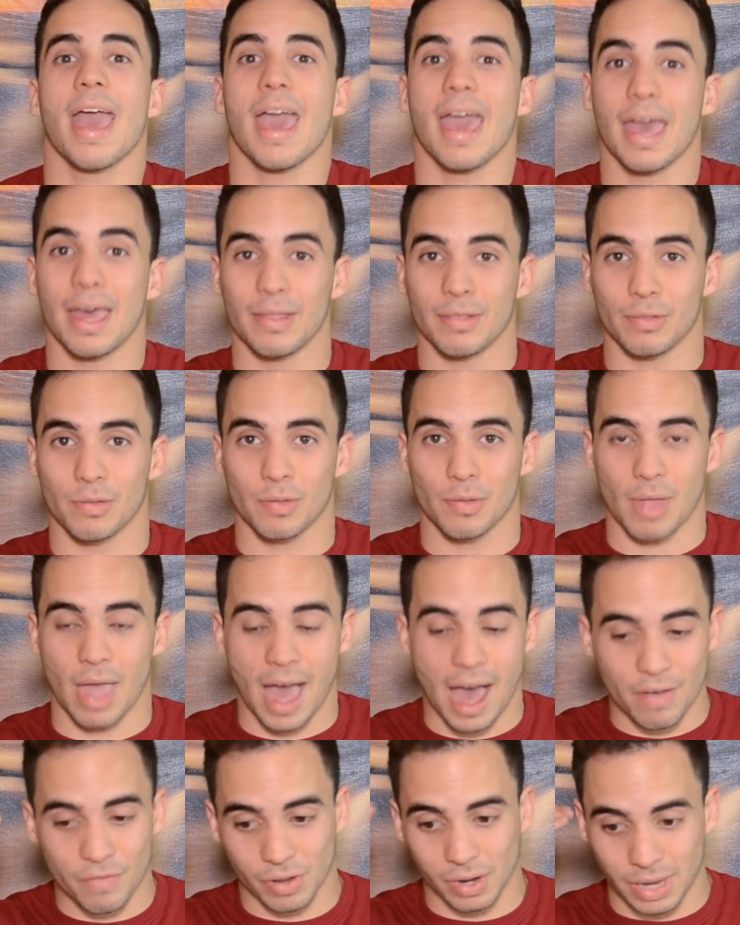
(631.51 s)
and
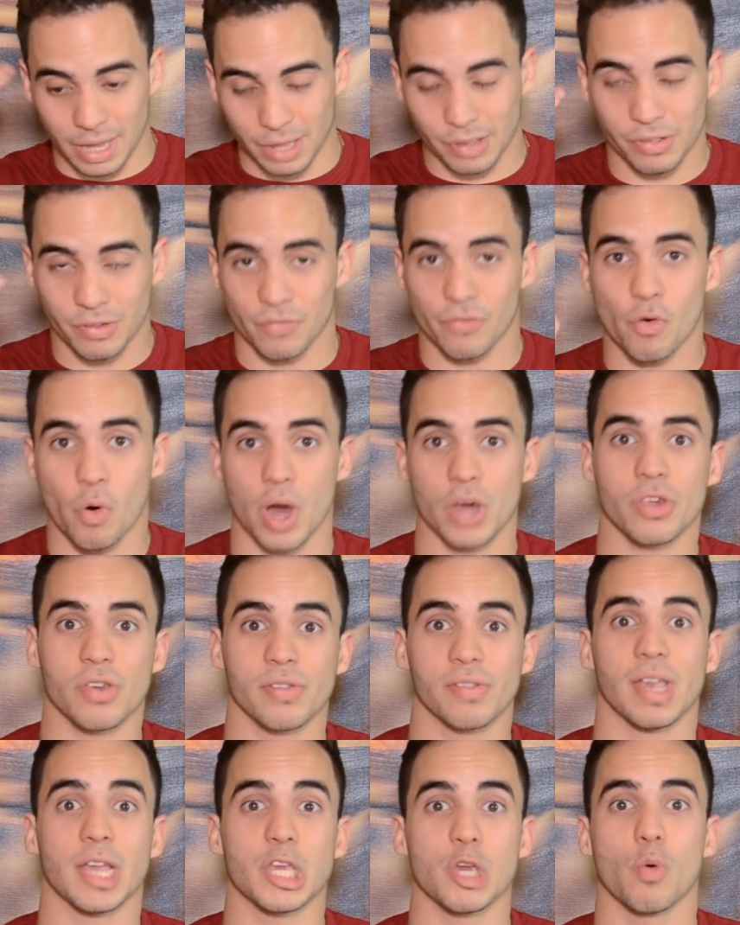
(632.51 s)
have a list of
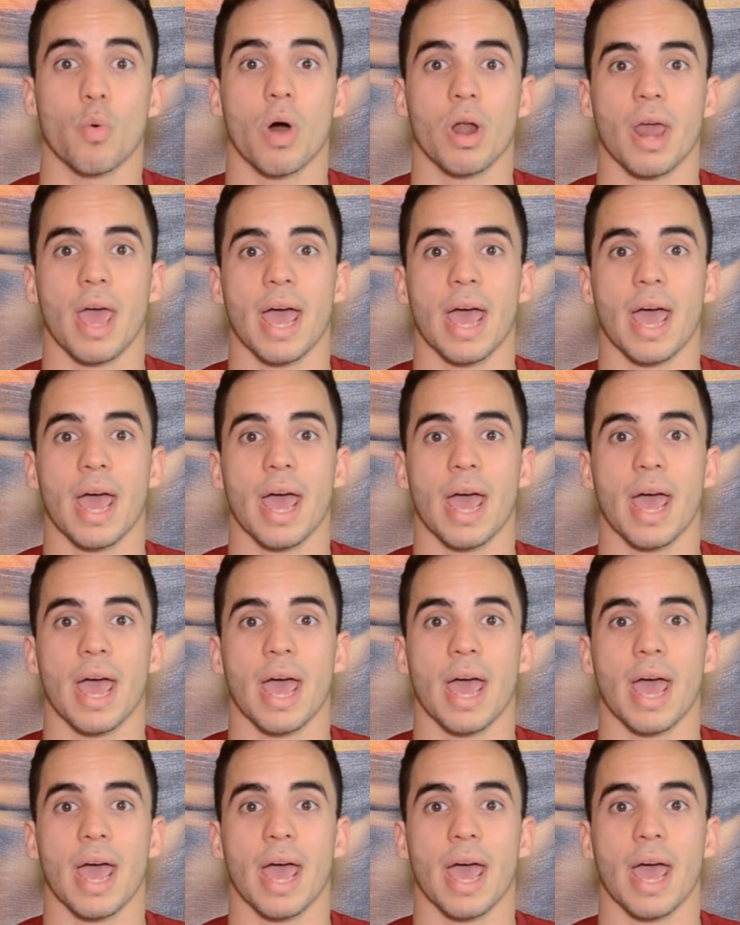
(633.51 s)
questions that you want